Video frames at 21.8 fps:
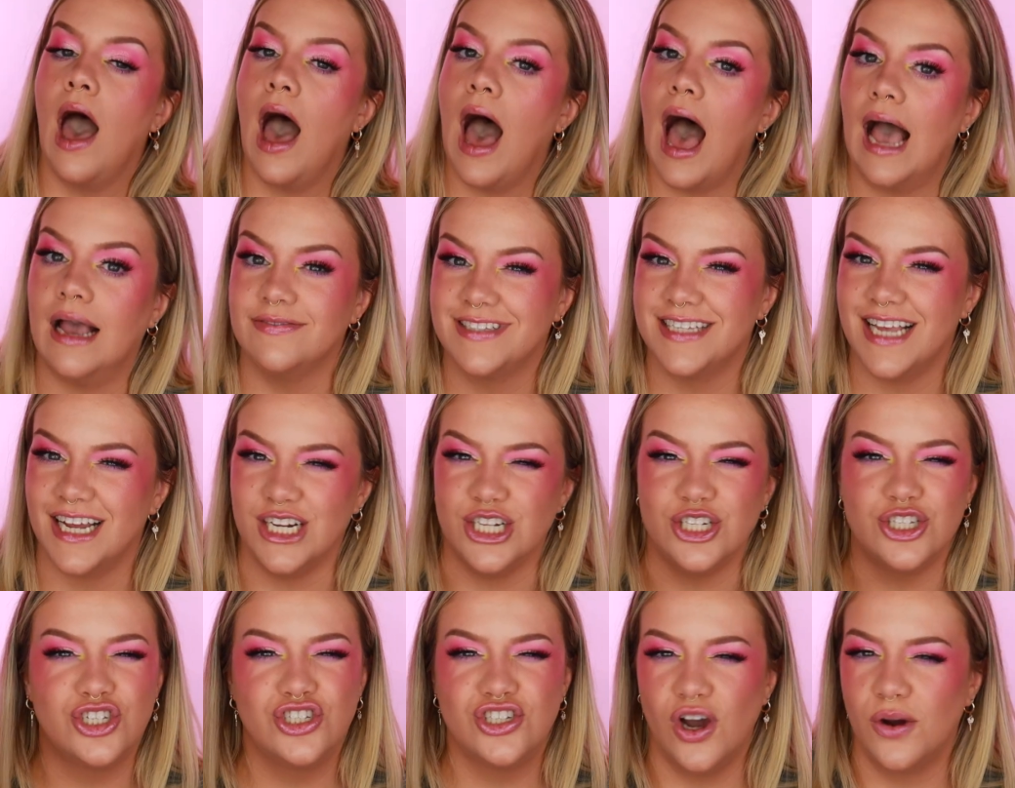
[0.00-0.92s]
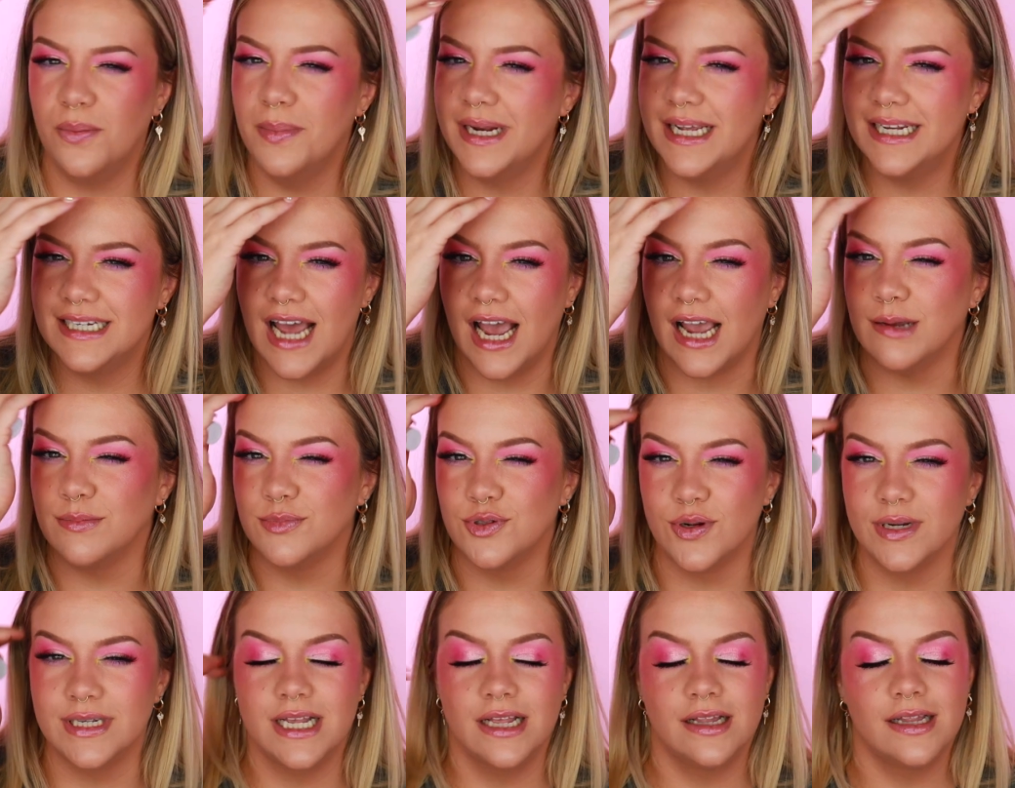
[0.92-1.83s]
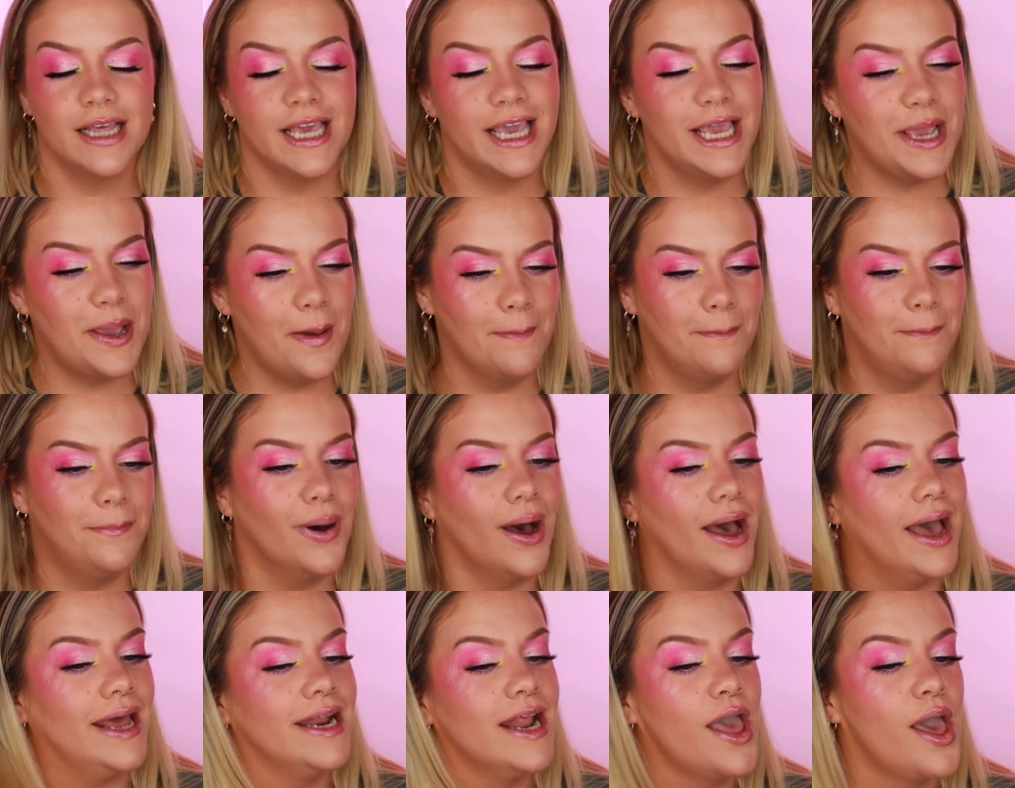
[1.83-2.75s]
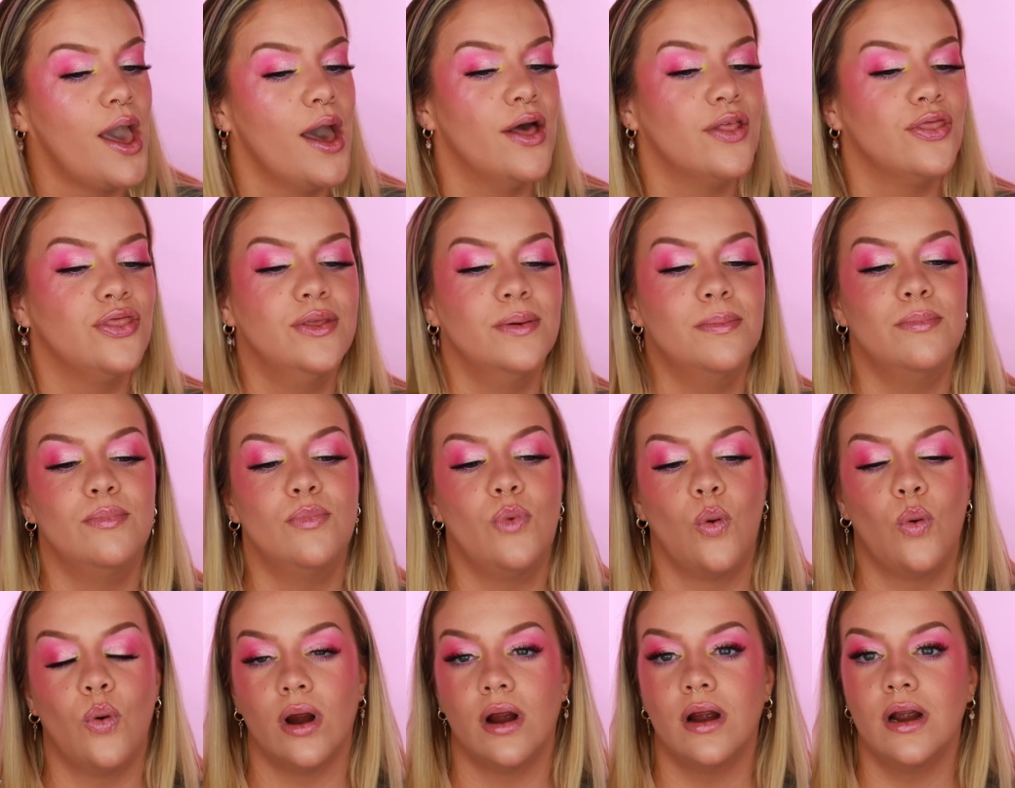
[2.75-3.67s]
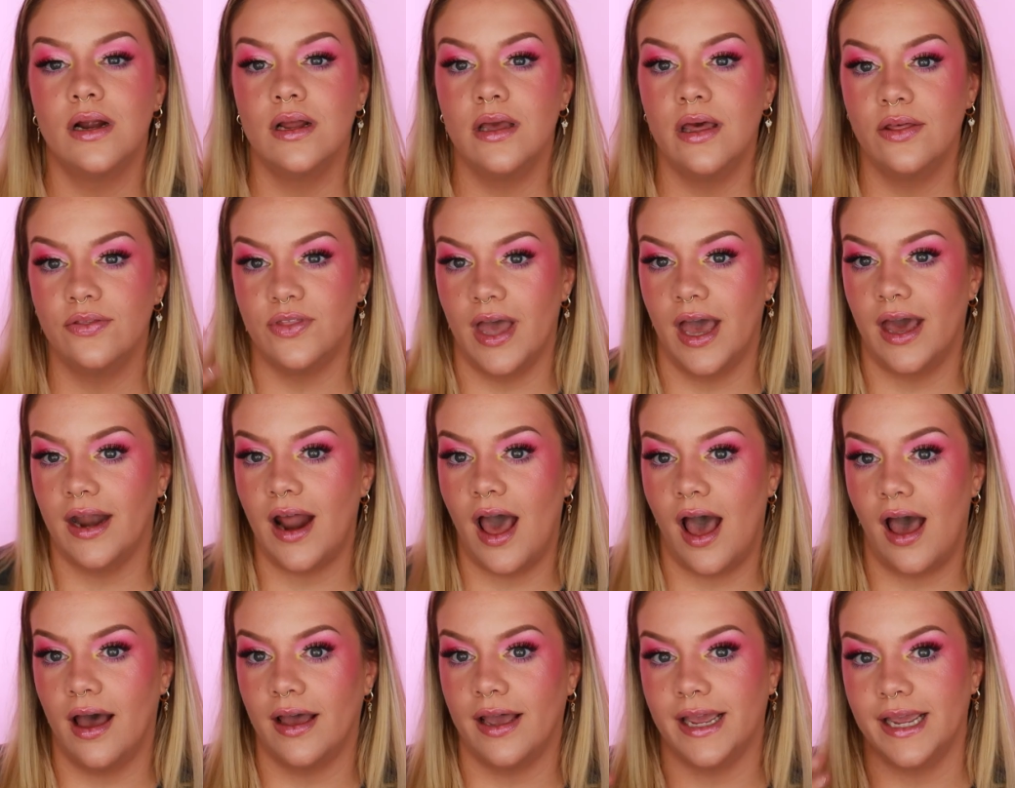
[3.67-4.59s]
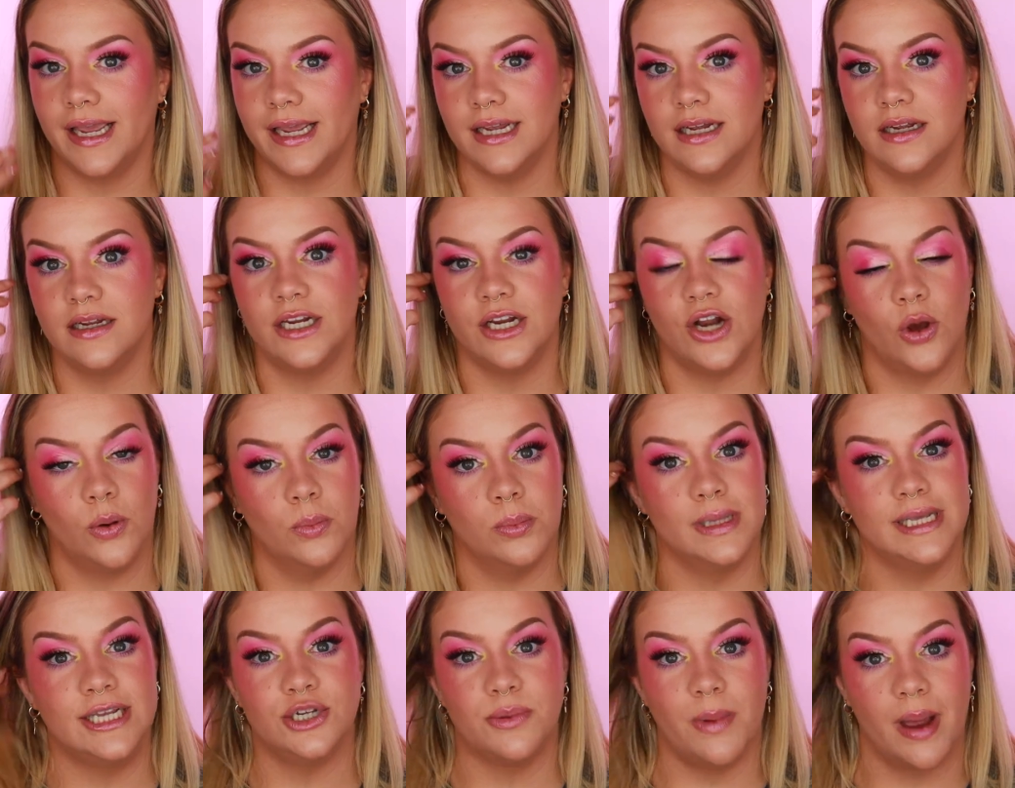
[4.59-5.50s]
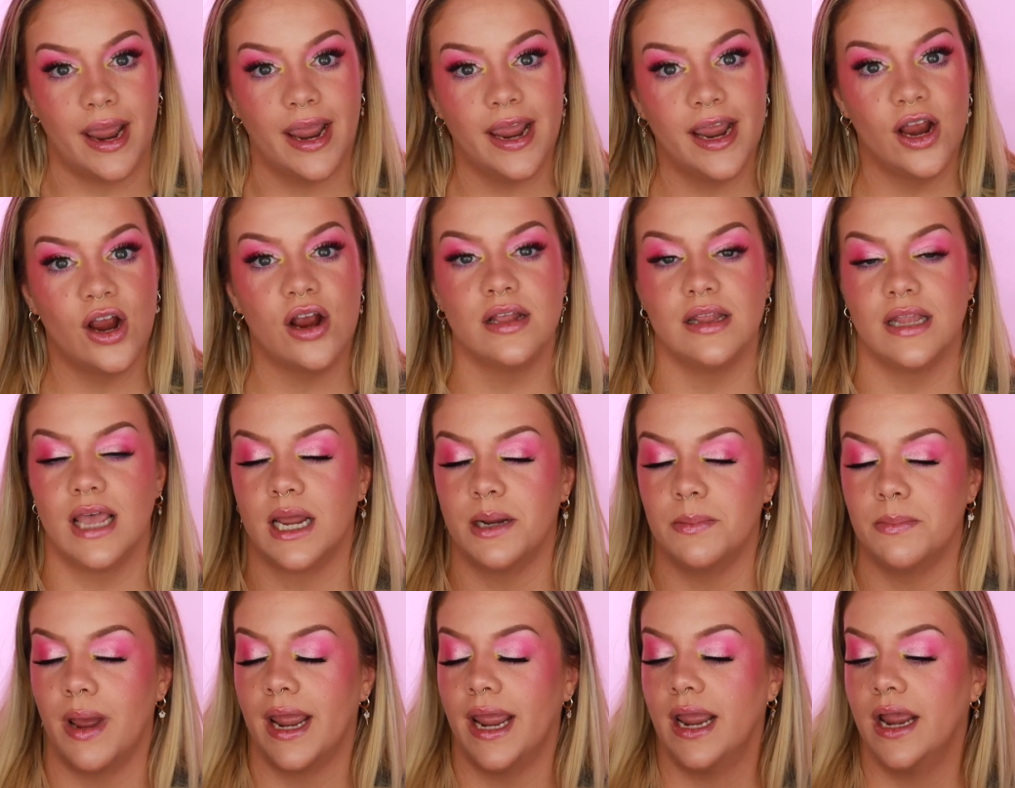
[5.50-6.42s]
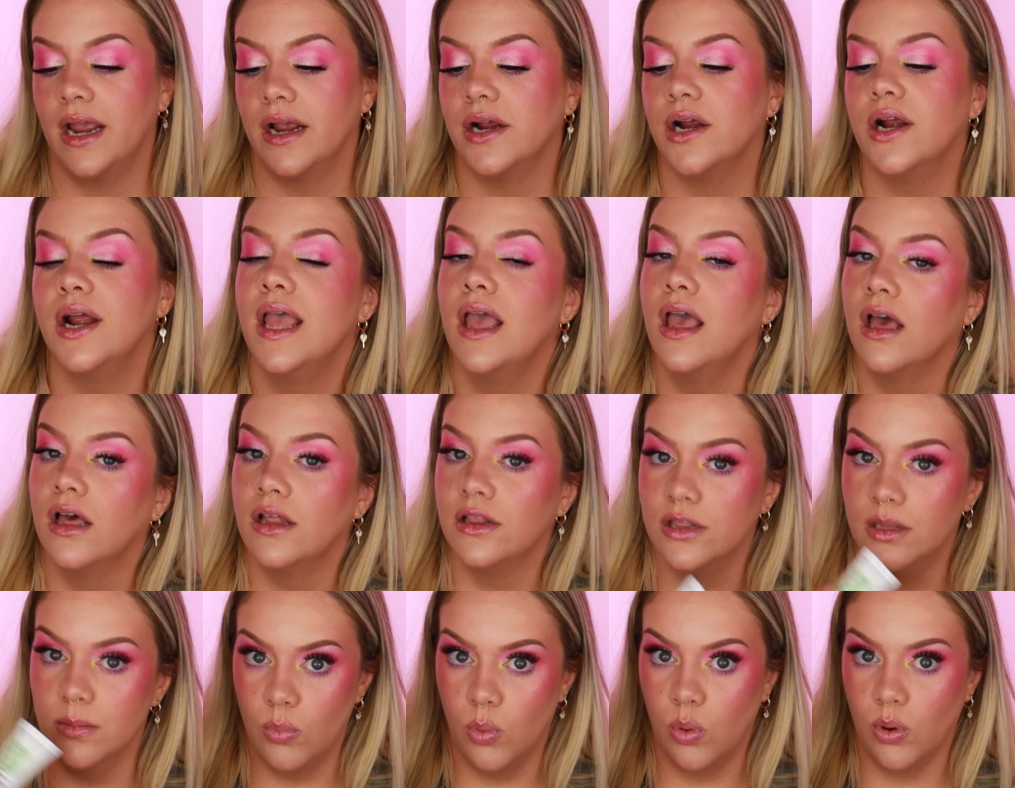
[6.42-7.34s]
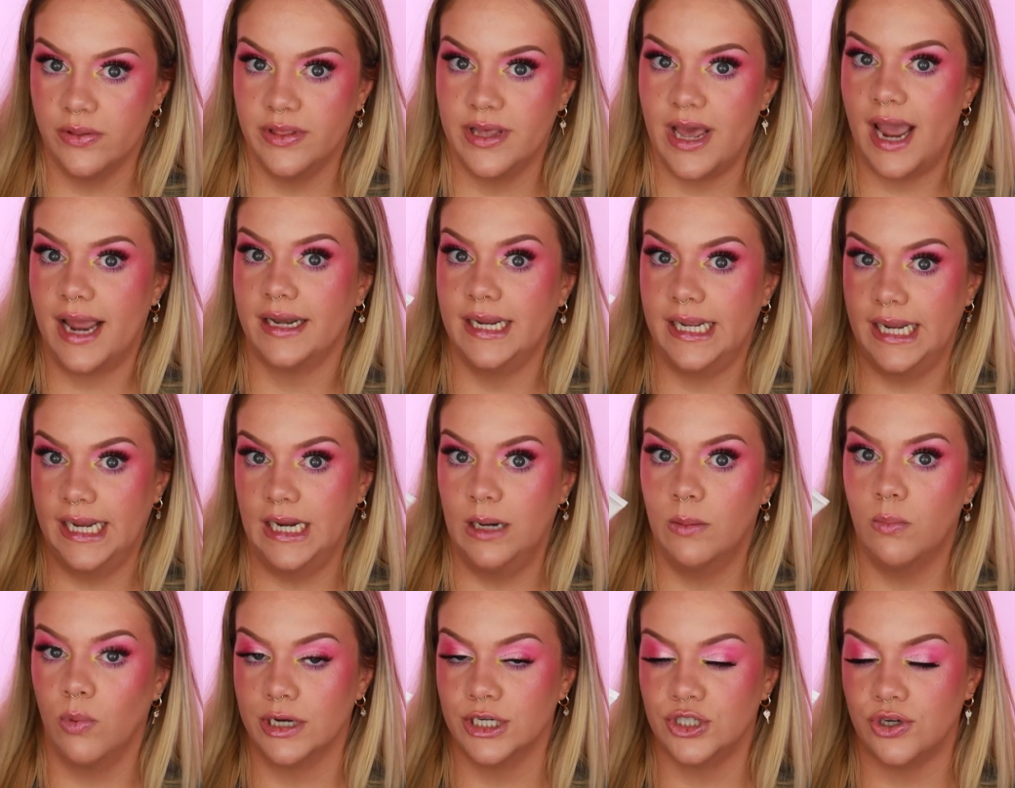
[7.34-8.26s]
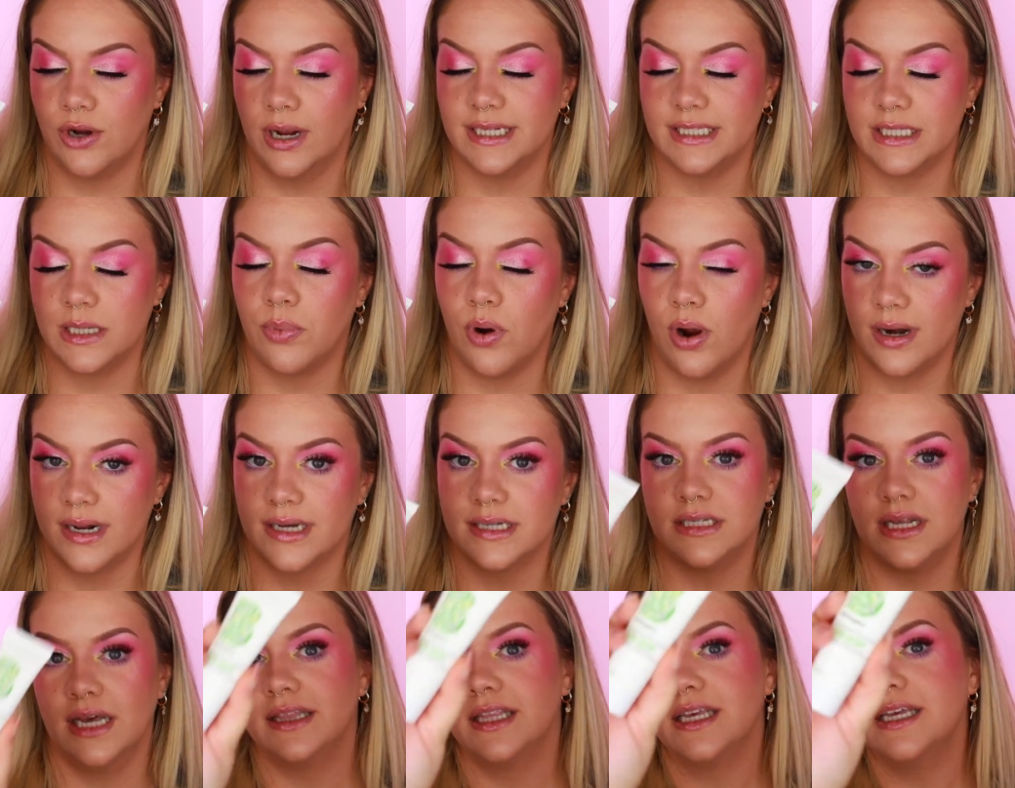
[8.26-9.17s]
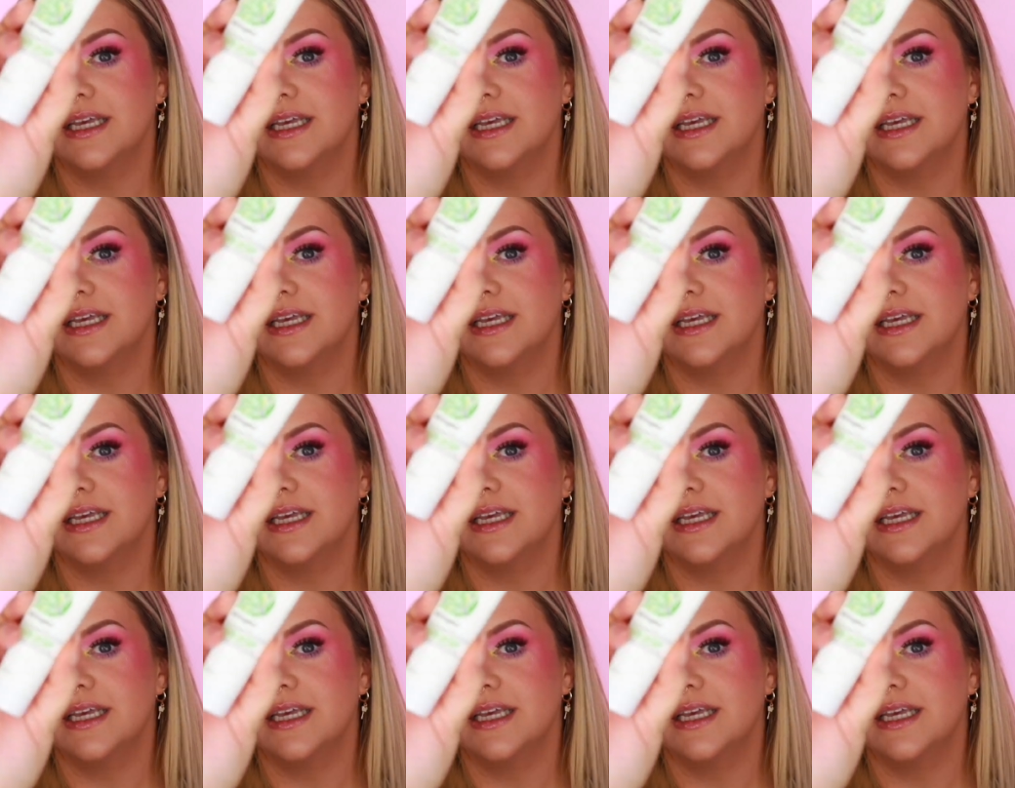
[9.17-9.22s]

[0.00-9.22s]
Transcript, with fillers: I've said it so many times recently, but the more that I, bleach my hair and lighten my hair, the more that I need moisturizing products like